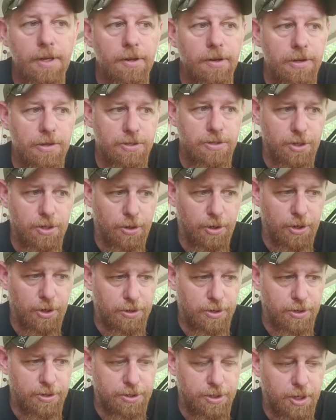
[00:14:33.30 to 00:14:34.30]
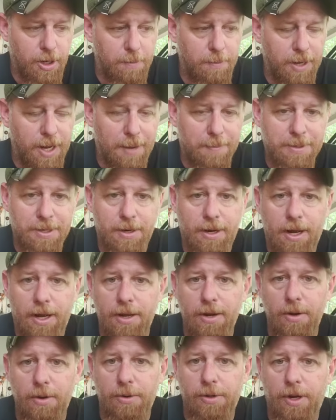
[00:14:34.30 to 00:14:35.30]
So there's a couple apps that I
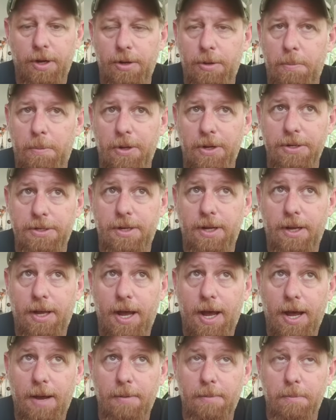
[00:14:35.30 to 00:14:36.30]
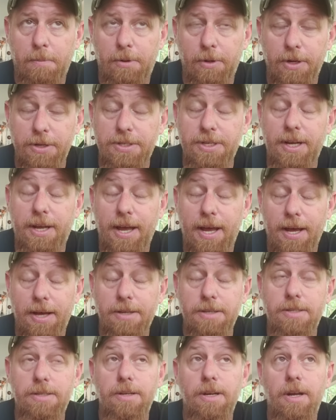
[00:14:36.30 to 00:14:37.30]
use. I use Ballistic
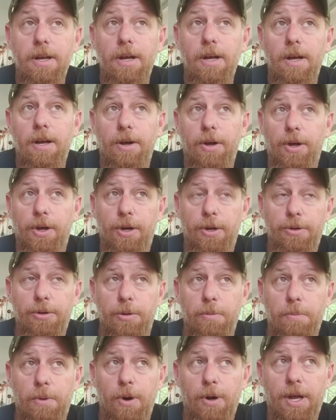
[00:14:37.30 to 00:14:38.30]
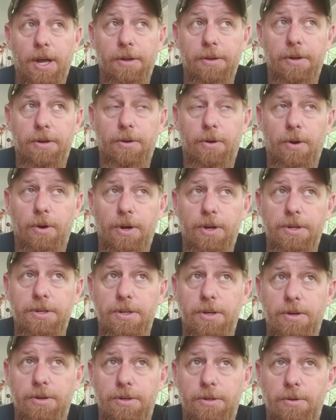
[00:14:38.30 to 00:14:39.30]
X to mark out the
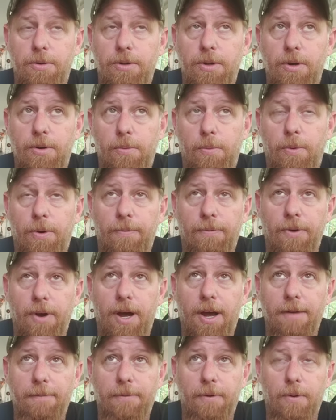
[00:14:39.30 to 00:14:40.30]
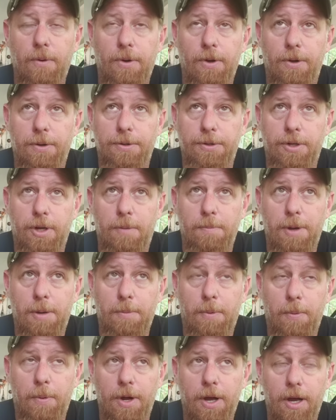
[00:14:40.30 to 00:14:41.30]
targets. There's one for iPhone called Sub
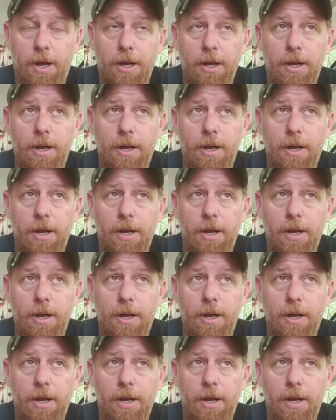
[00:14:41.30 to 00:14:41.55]
MOA